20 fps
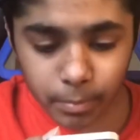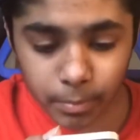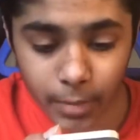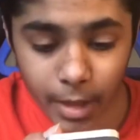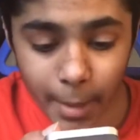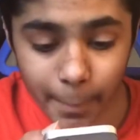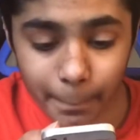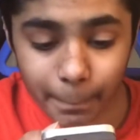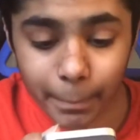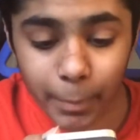
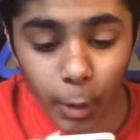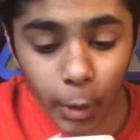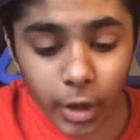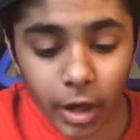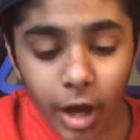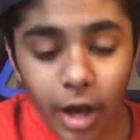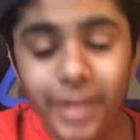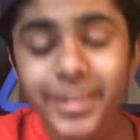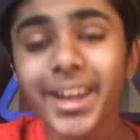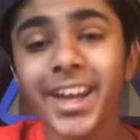
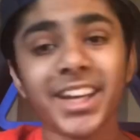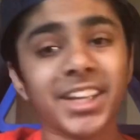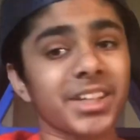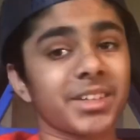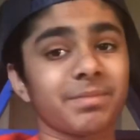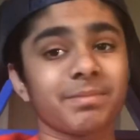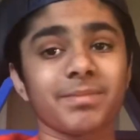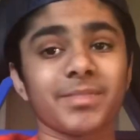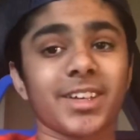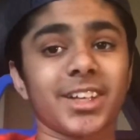Bogarde.
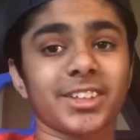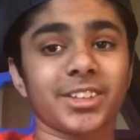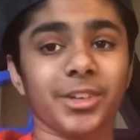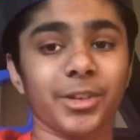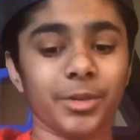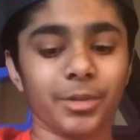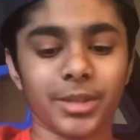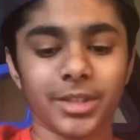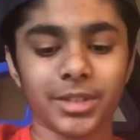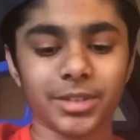I don't know who
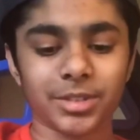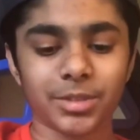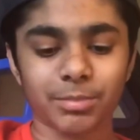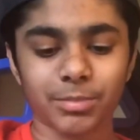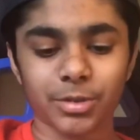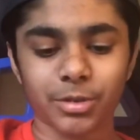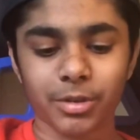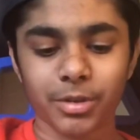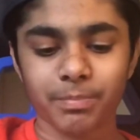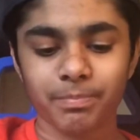he is, I'm
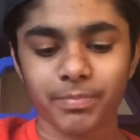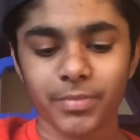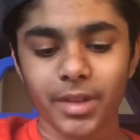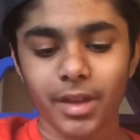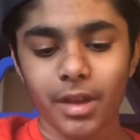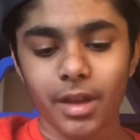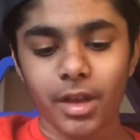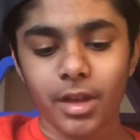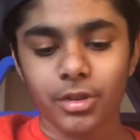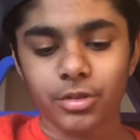sorry.
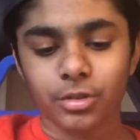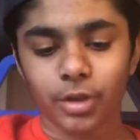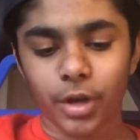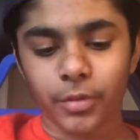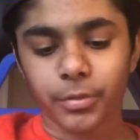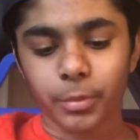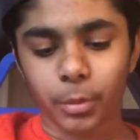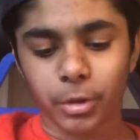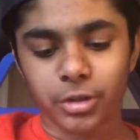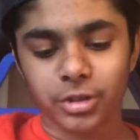Sorry if
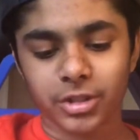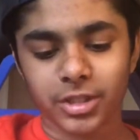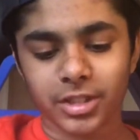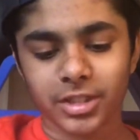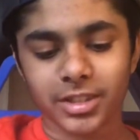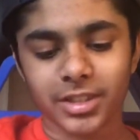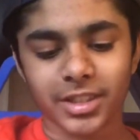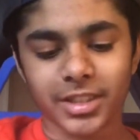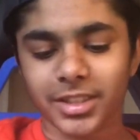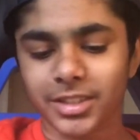you're watching it.
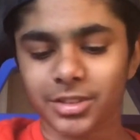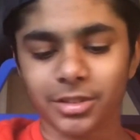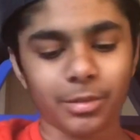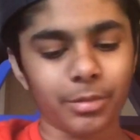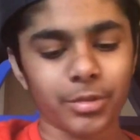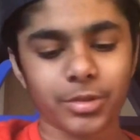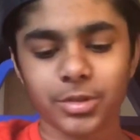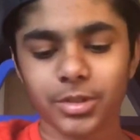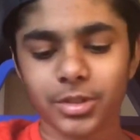He's not watching